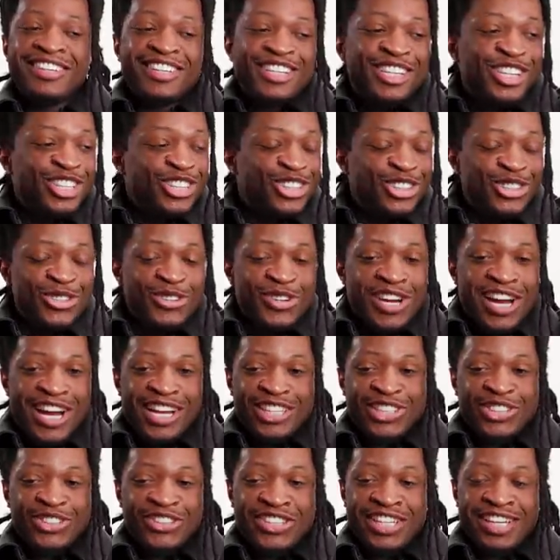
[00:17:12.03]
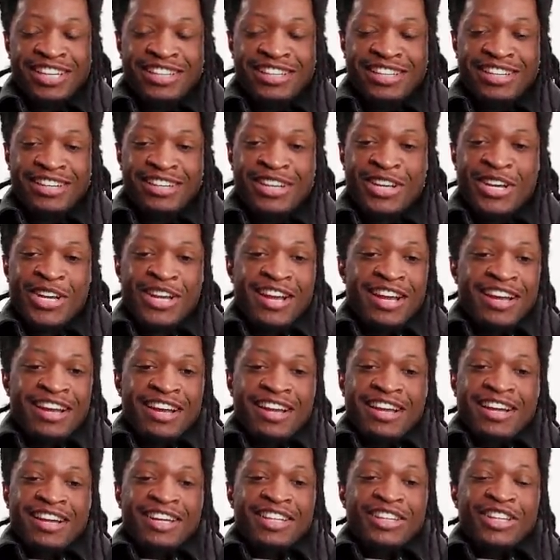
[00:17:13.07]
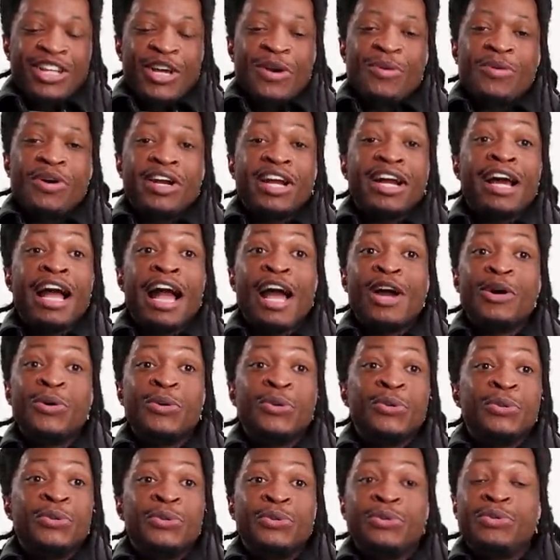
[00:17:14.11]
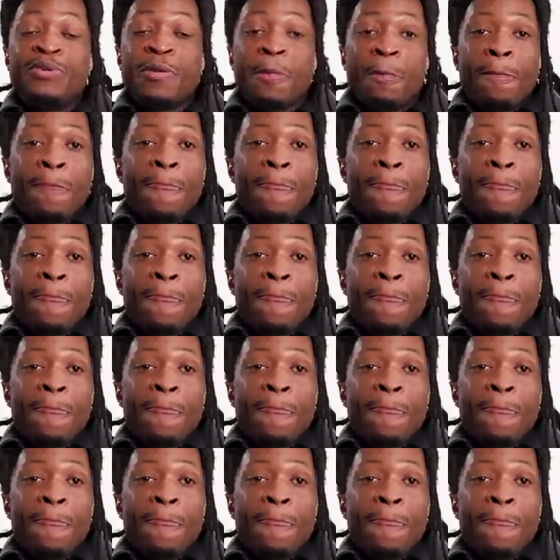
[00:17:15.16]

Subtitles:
it's so contradicting. They want a guy who,